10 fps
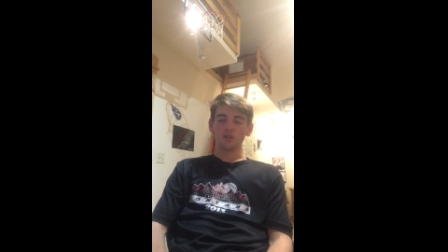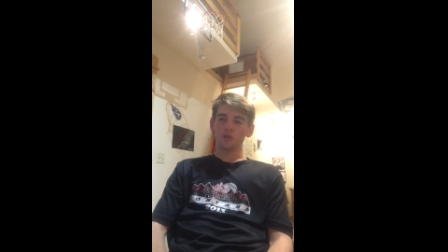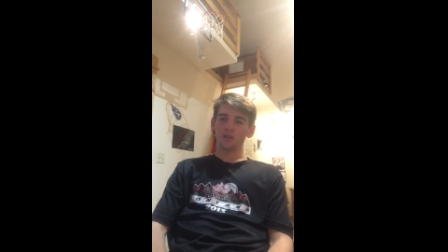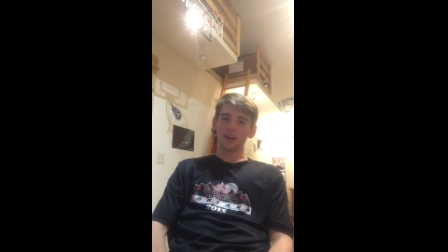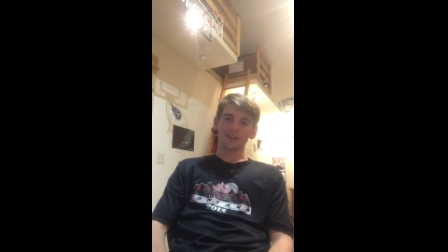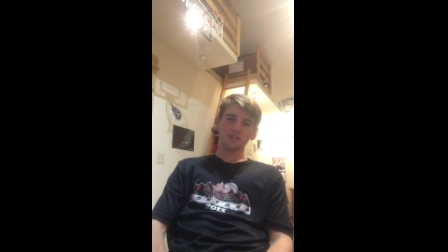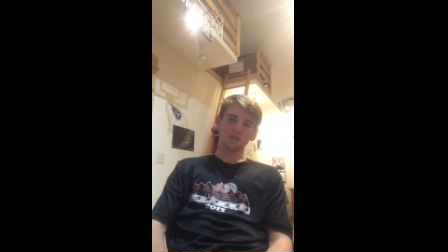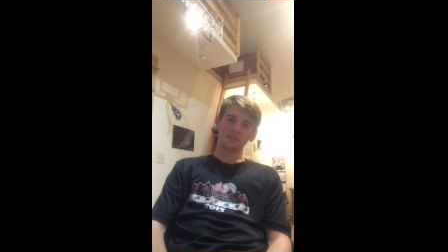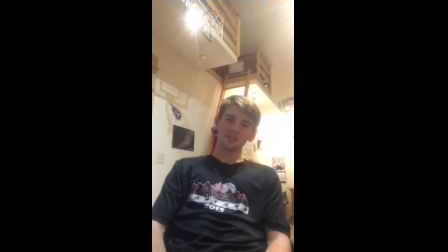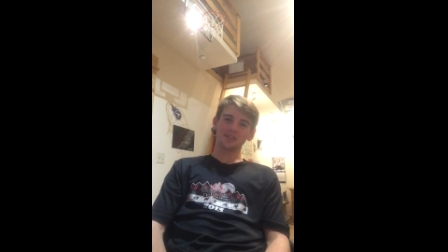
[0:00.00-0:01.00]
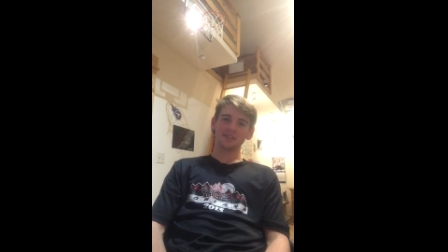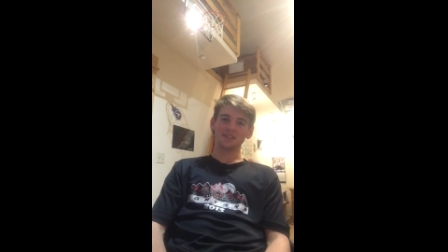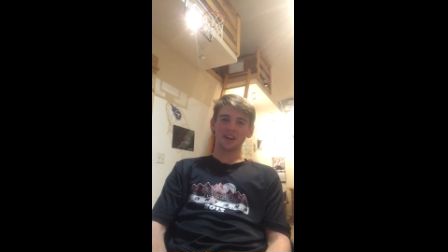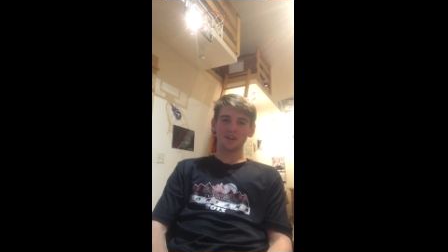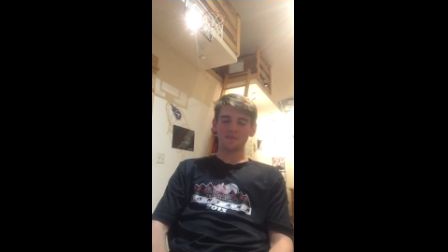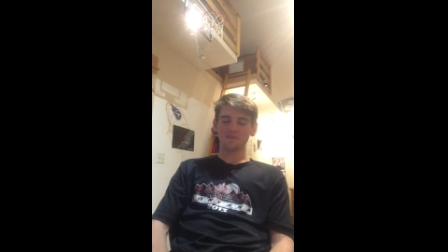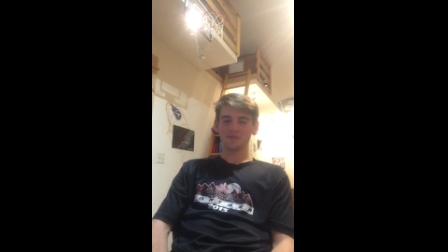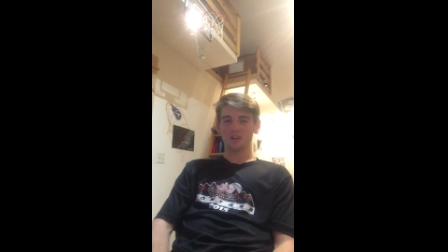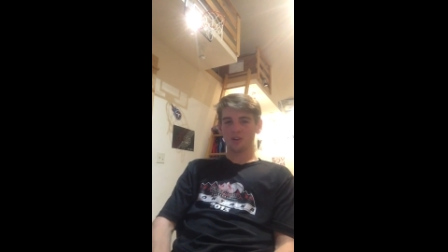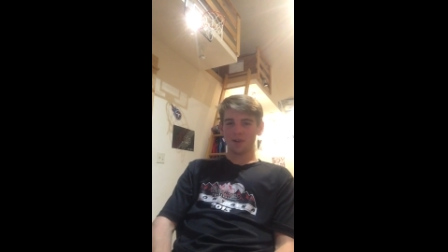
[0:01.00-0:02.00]
you're like, no, this is
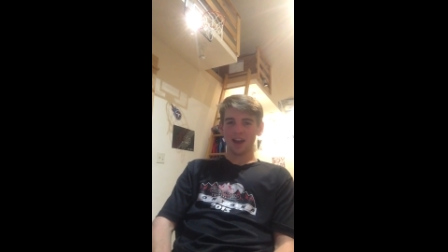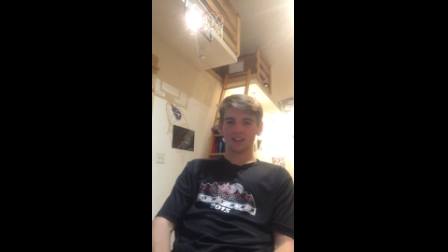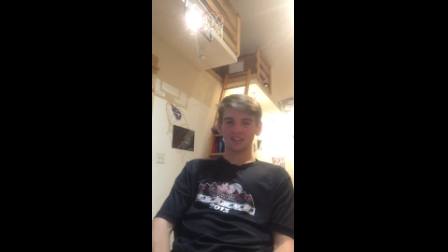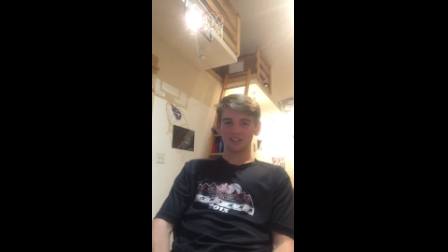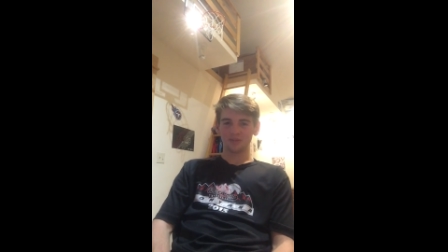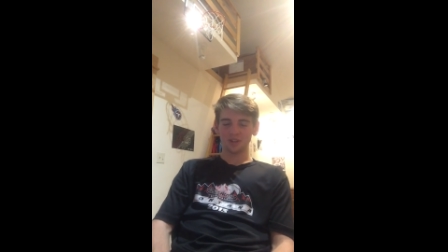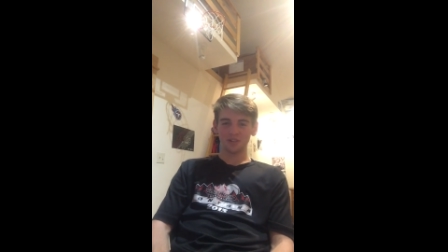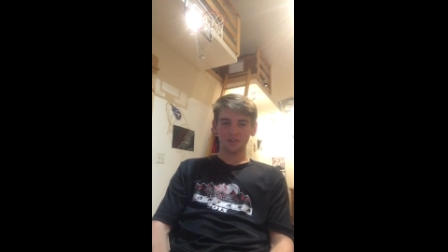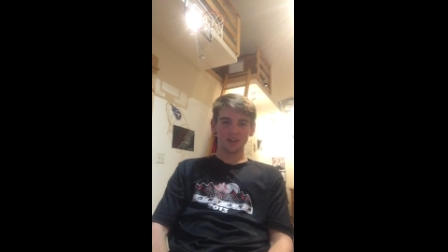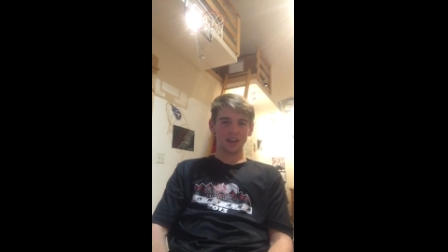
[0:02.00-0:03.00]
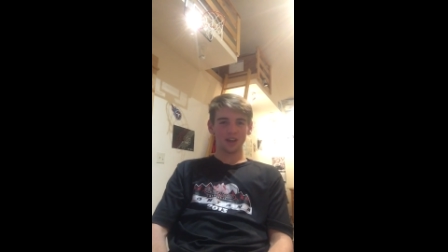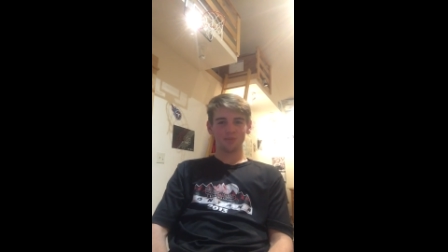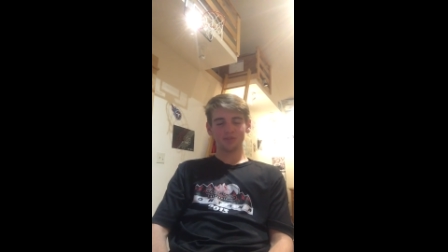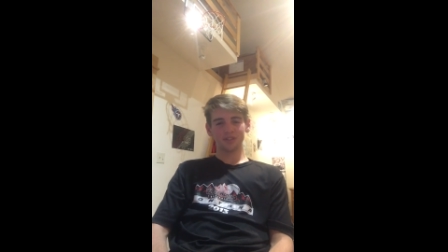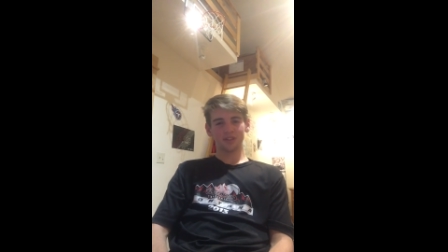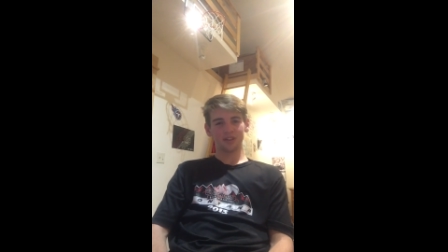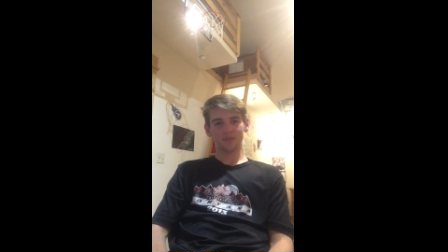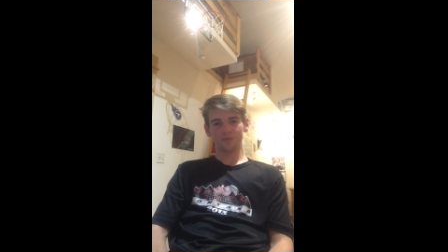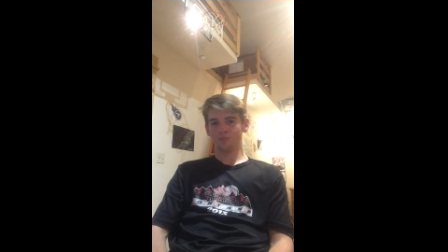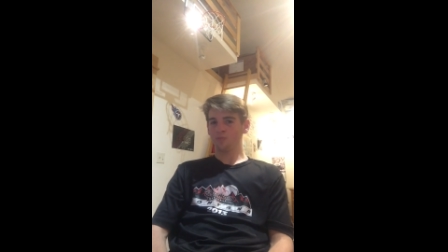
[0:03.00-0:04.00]
dumb, go back to video games.
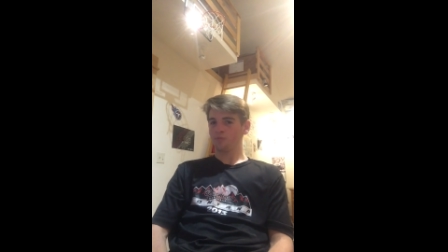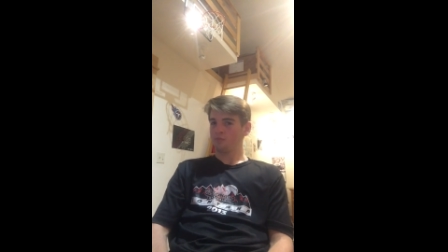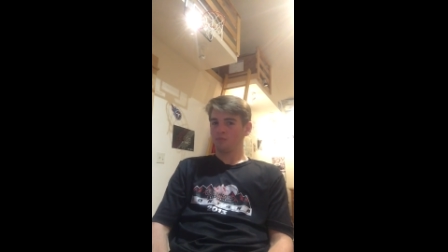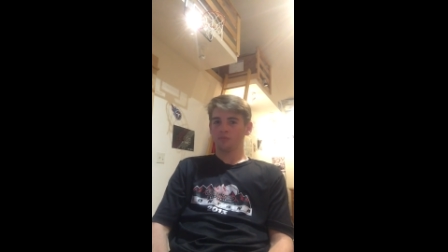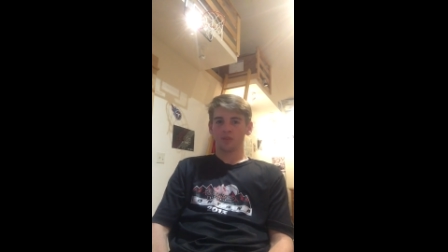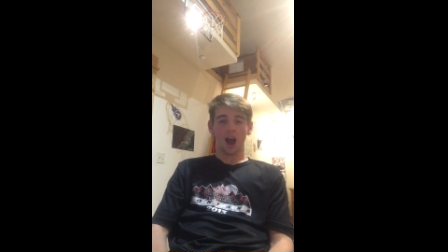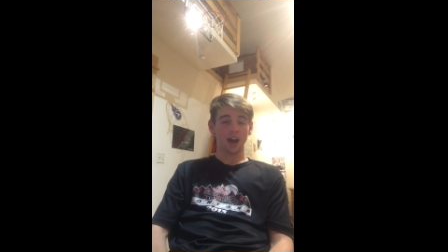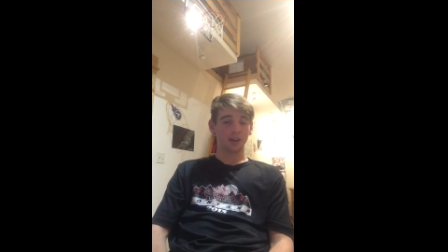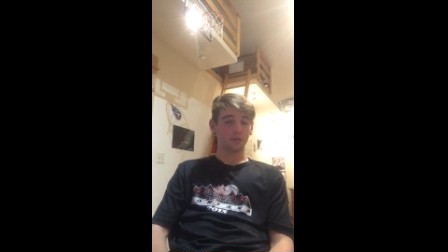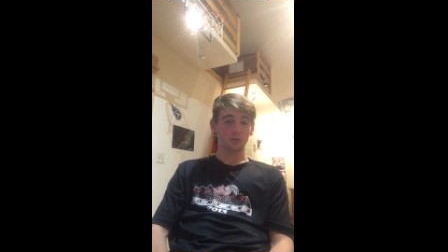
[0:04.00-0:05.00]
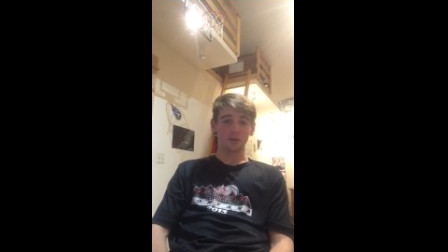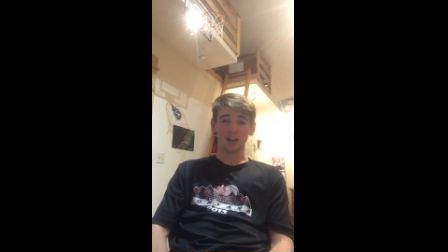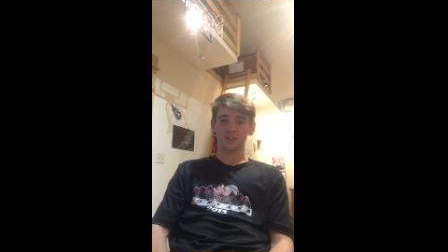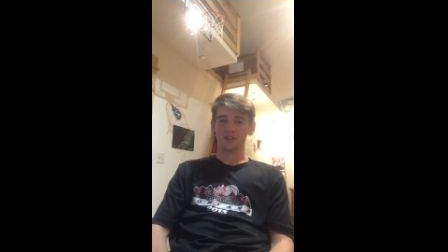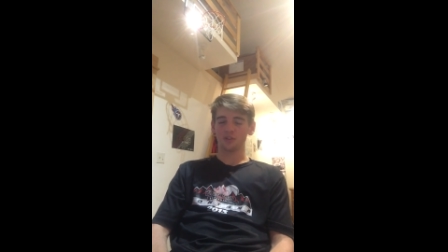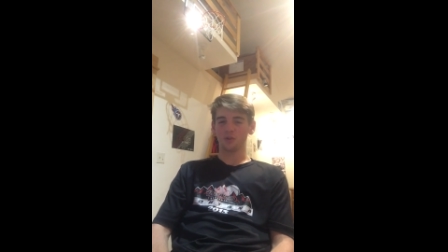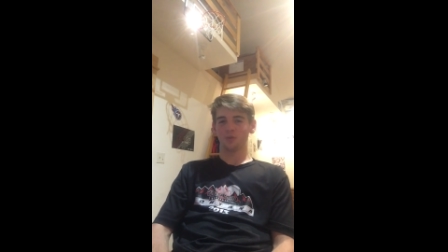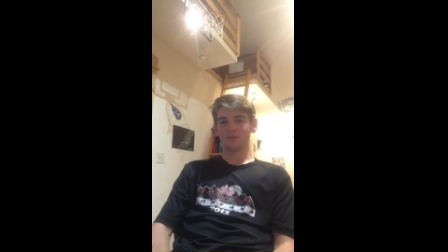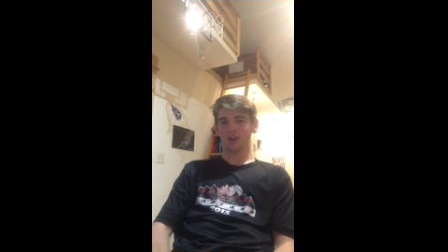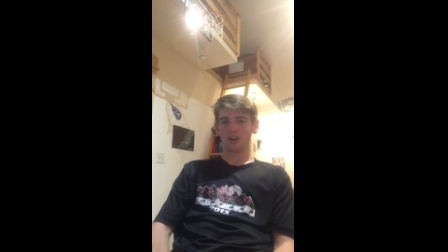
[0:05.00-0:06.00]
I could do that too.